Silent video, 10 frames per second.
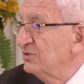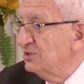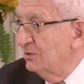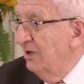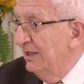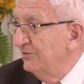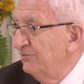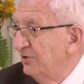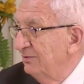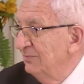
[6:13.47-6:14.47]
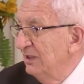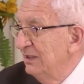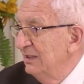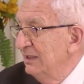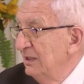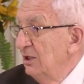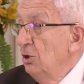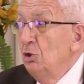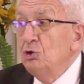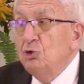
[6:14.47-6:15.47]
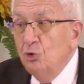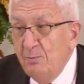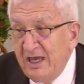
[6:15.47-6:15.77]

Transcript: on the hope that we have,